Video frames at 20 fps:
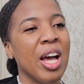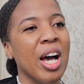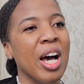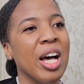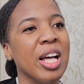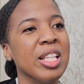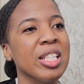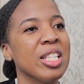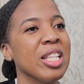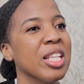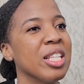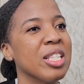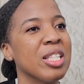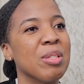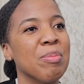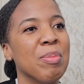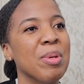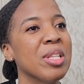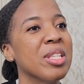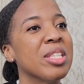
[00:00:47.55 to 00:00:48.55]
and
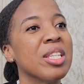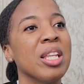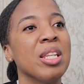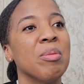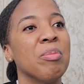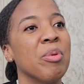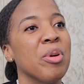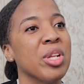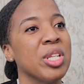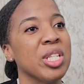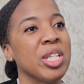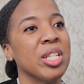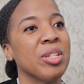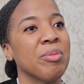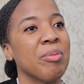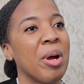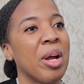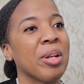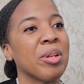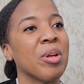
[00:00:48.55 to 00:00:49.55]
it's been
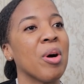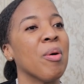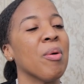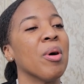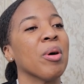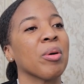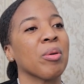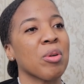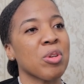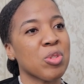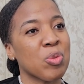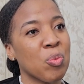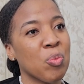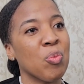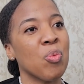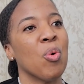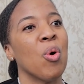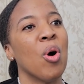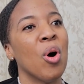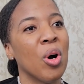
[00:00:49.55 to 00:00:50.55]
celebrated right now across
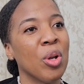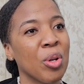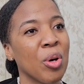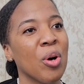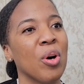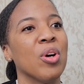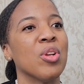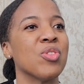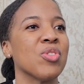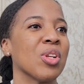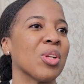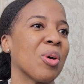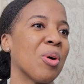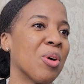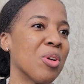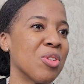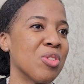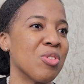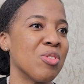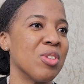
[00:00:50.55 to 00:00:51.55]
100
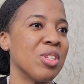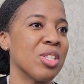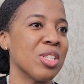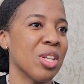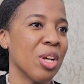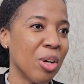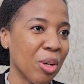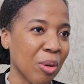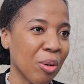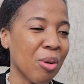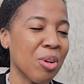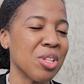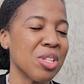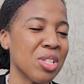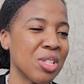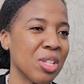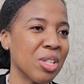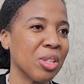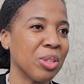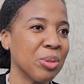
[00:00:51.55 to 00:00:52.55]
countries across
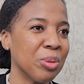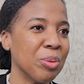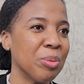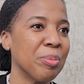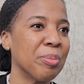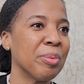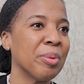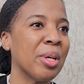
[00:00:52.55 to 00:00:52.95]
the globe.